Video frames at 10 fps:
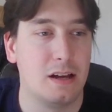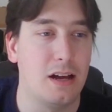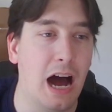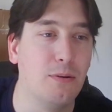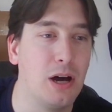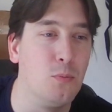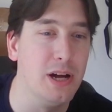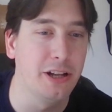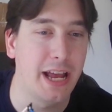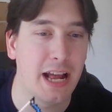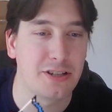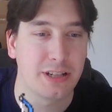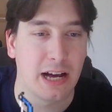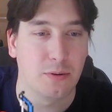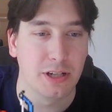I want Will to answer
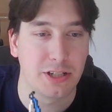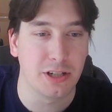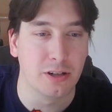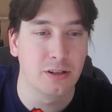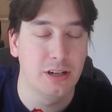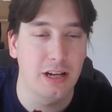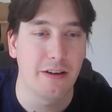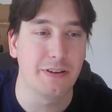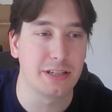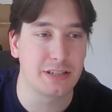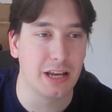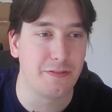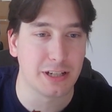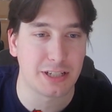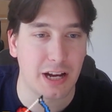that one too, if it's
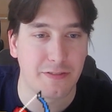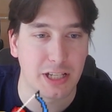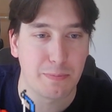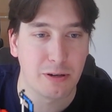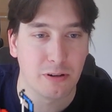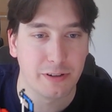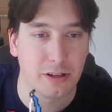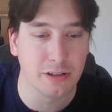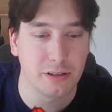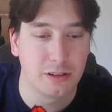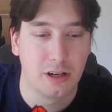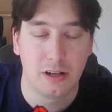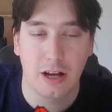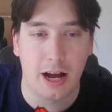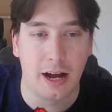stuff that's been revealed,
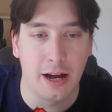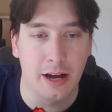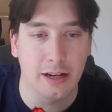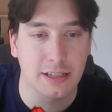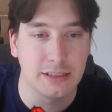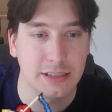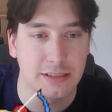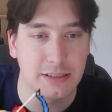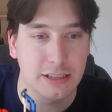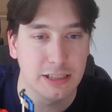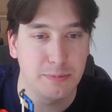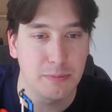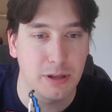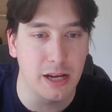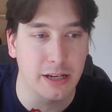because he's been
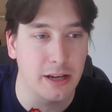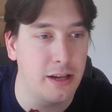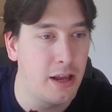playing it.